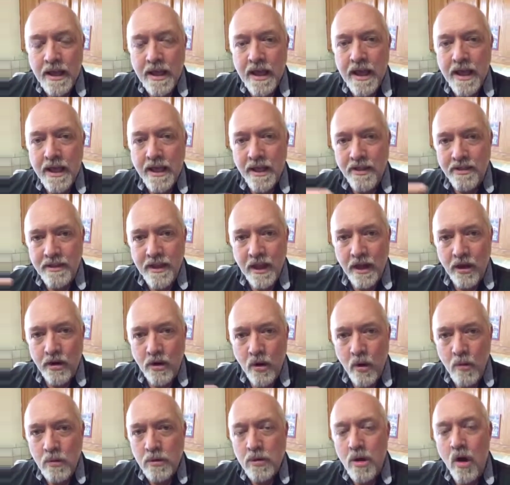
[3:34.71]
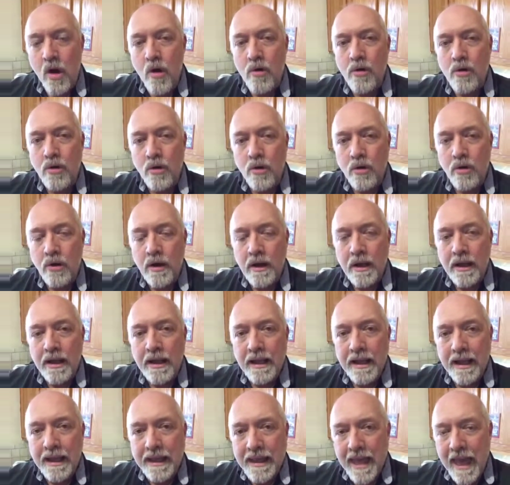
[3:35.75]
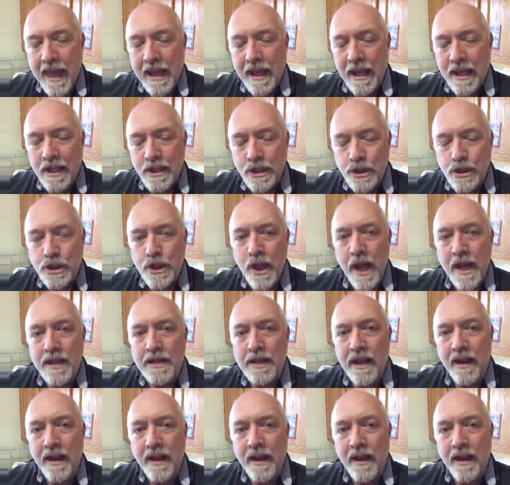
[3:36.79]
it can then no longer, it can't inject